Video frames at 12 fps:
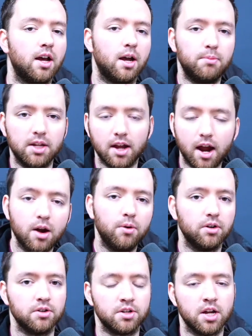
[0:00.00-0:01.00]
How many
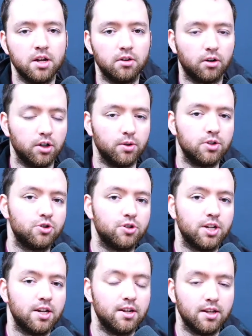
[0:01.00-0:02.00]
hours are you
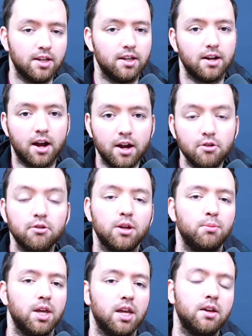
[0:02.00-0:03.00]
interested in
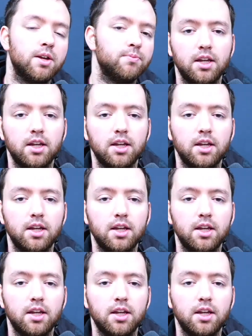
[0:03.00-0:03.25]
hiring me?